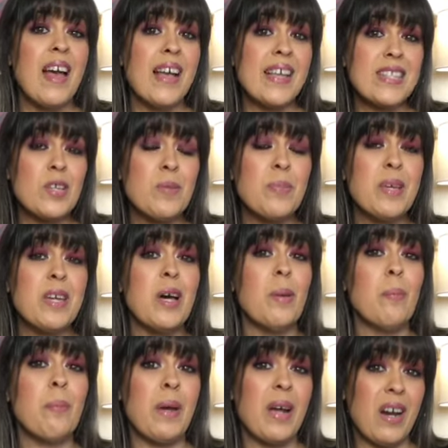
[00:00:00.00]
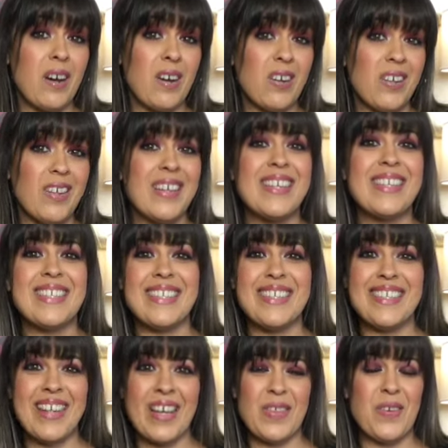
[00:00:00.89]
SLP apparel is
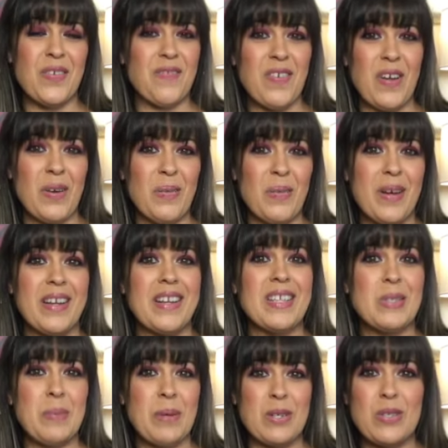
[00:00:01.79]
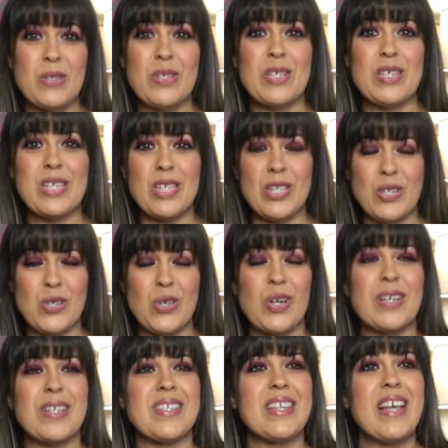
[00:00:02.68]
another fun one, especially
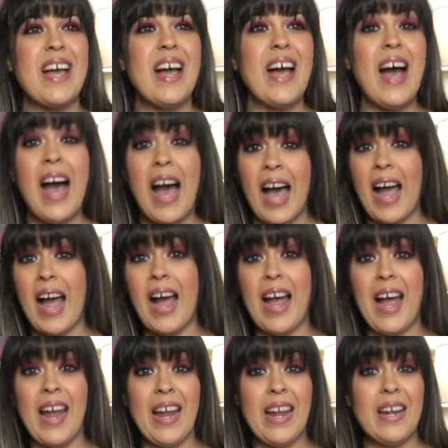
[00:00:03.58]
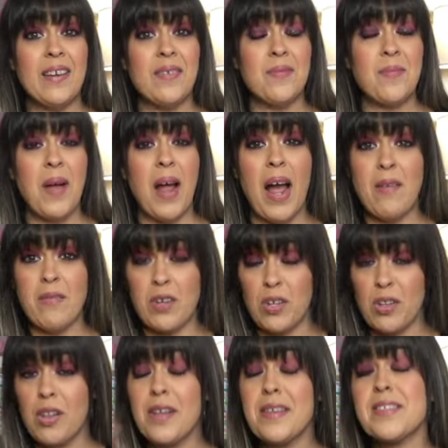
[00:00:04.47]
t-shirts. I have a
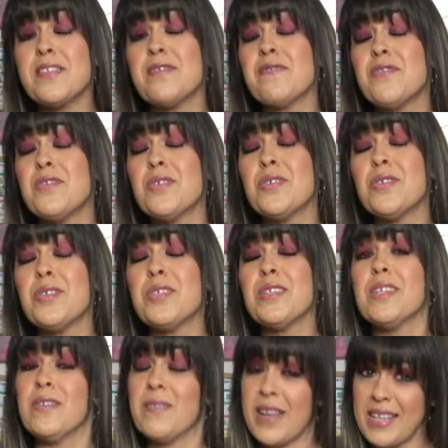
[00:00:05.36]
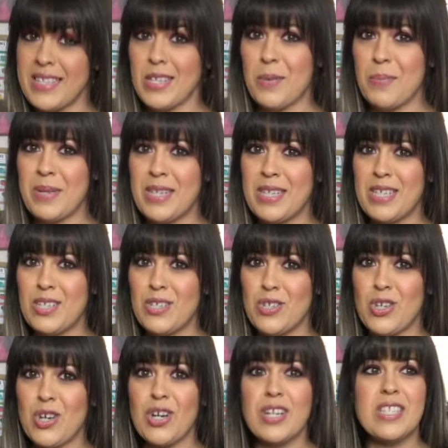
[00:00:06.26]
closet full of SLP
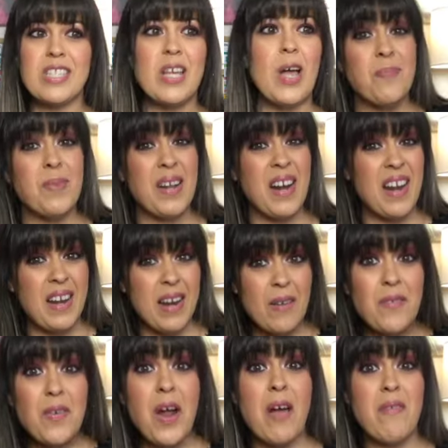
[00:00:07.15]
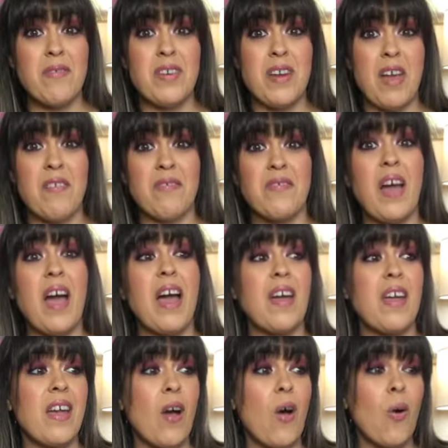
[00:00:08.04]
t-shirts, but I never have enough.
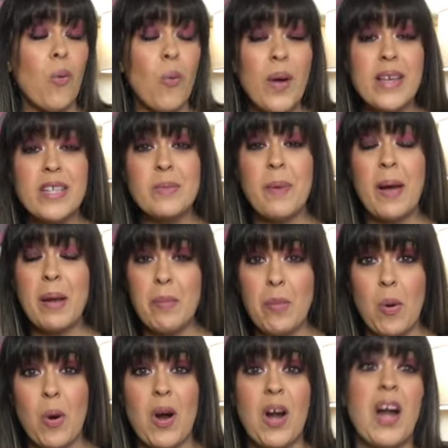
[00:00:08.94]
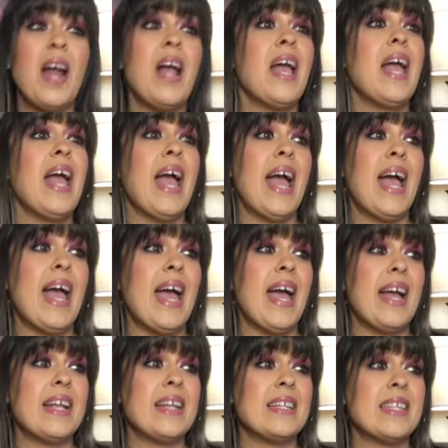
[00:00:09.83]
I always buy more,
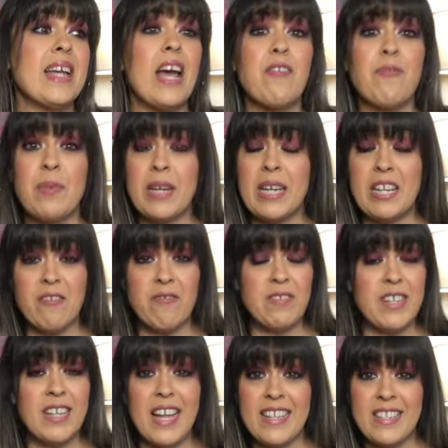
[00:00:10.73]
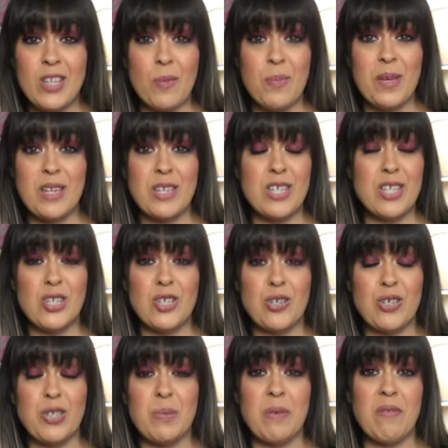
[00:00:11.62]
and I've been gifted SLP
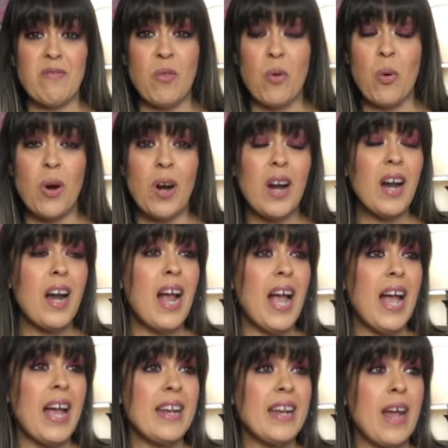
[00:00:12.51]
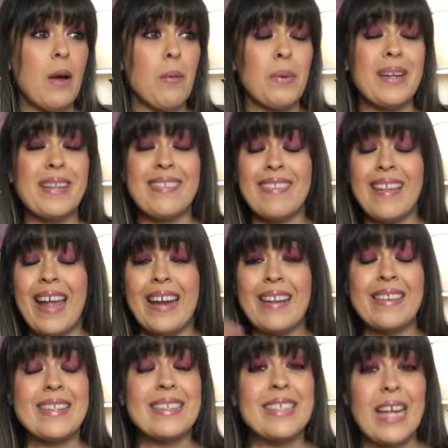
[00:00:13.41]
t-shirts before, and I would
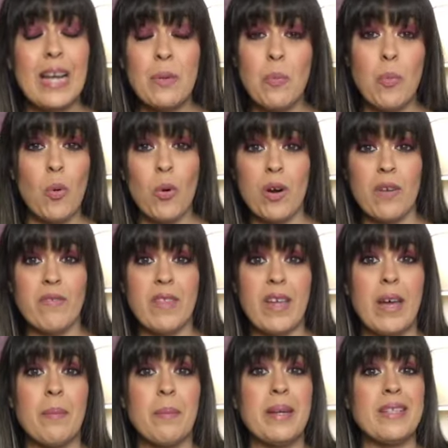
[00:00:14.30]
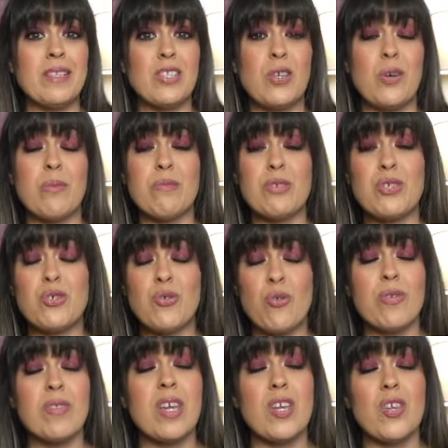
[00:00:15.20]
gladly take more of them. And so I'm
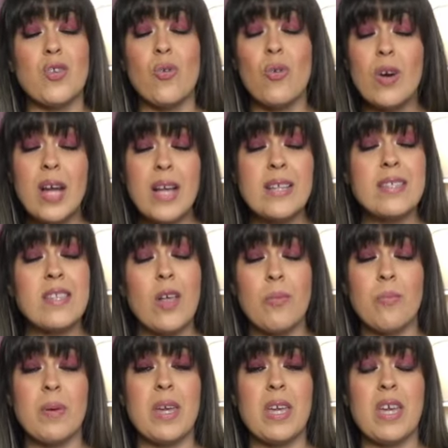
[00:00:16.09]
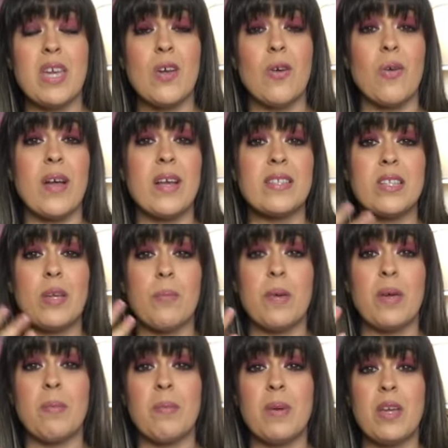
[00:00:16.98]
sure that your SLP or
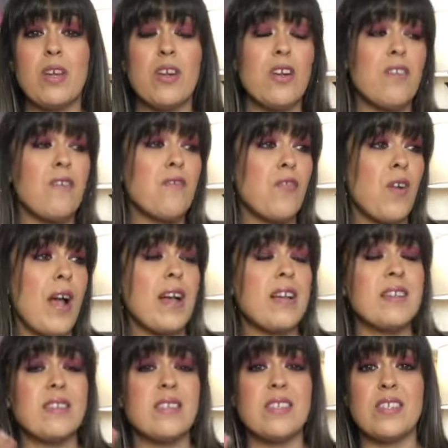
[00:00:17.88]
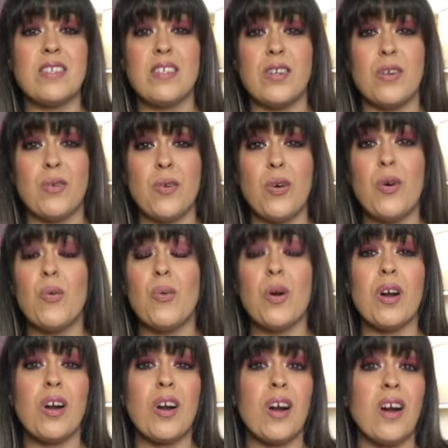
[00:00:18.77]
SLP peer, friend,
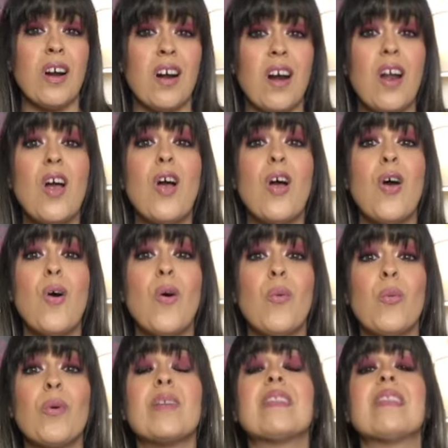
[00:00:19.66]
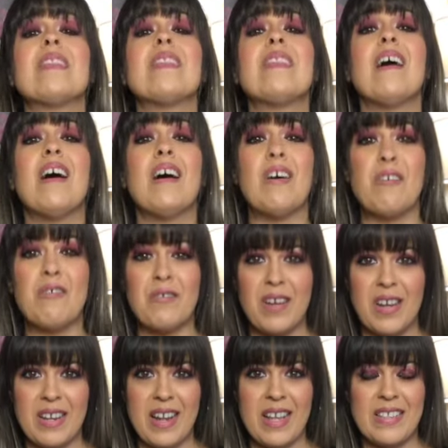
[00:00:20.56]
coworker would love
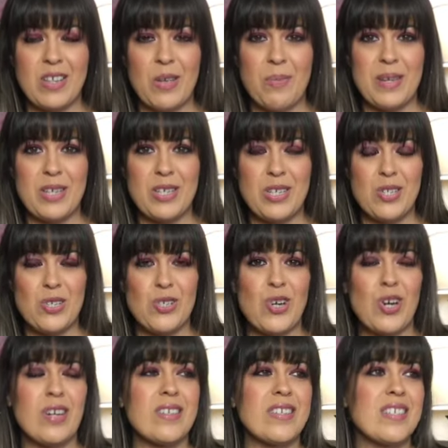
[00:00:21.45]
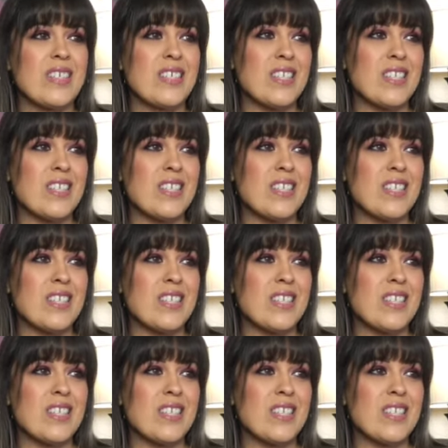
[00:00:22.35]
an SLP t-shirt.